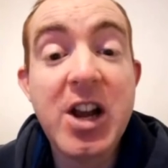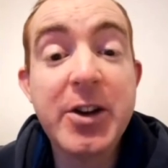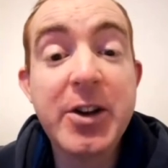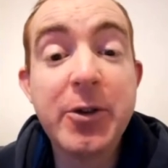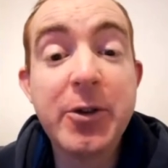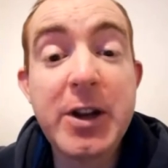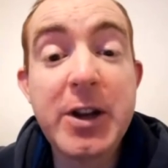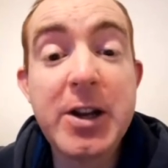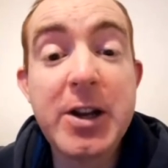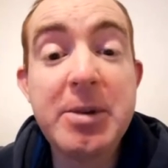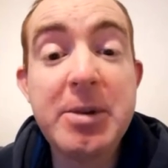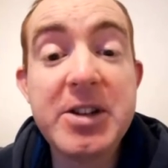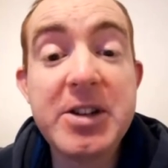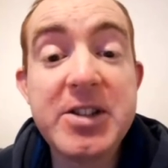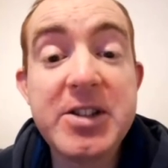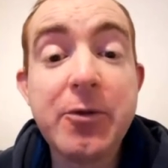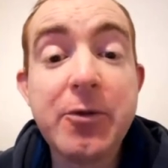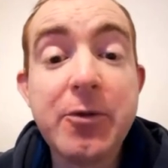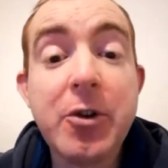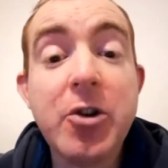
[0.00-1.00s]
Did it feel a bit
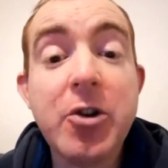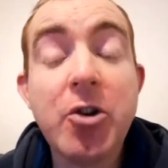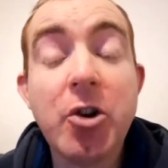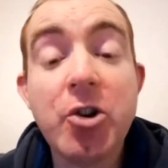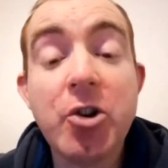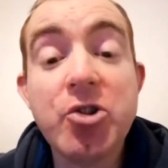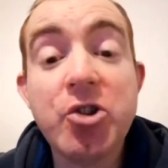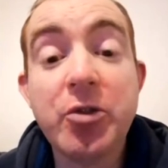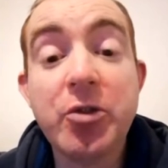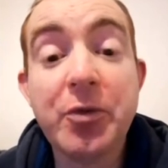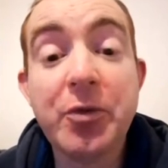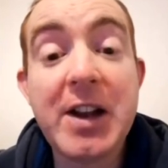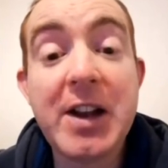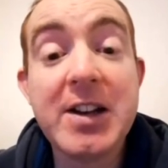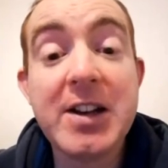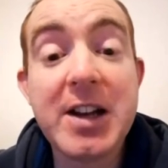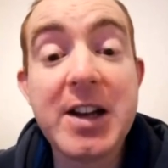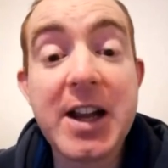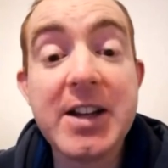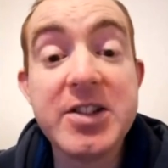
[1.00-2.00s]
different or just
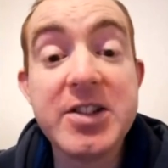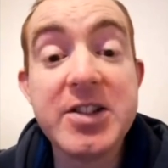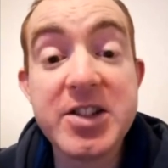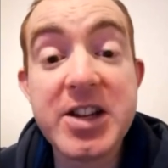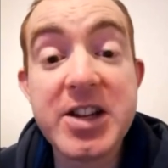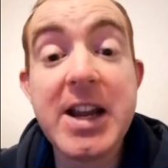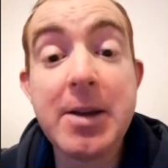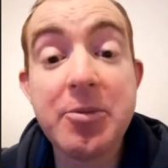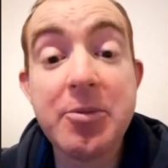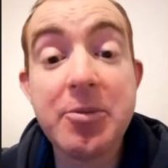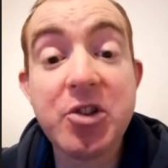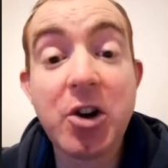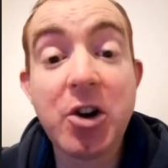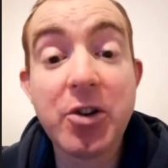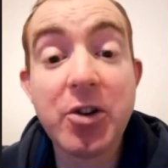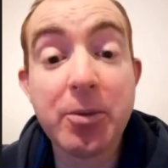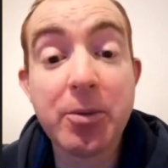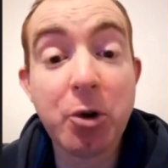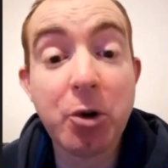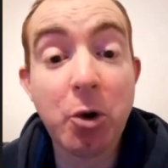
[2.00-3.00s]
felt like the same
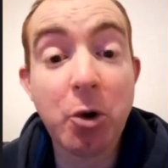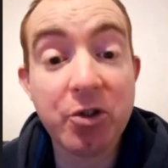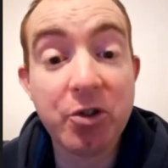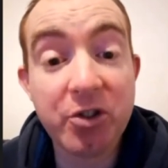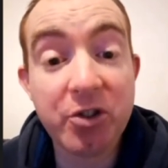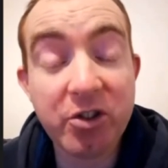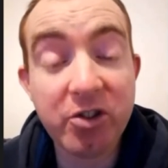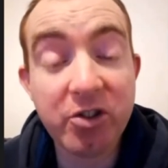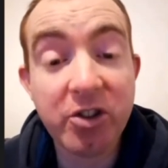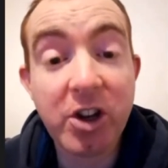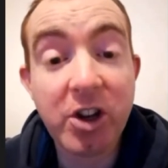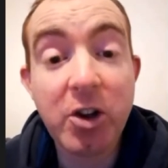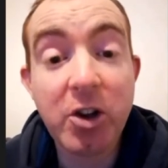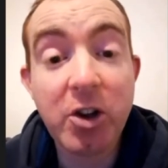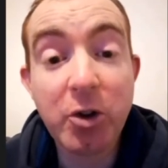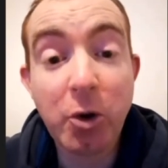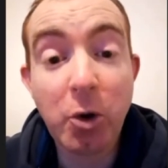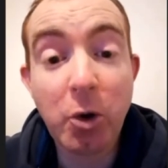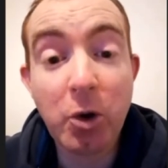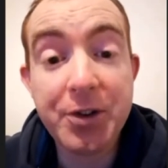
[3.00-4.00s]
sort of process
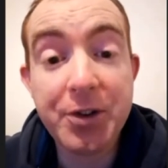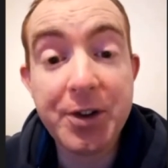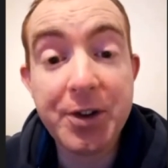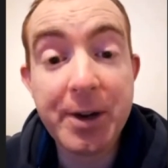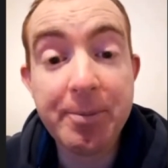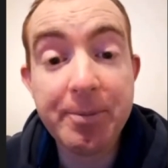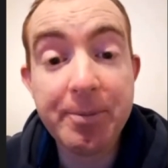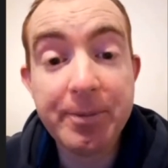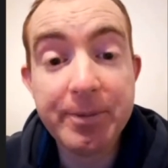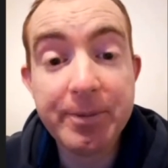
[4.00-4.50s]
the whole time?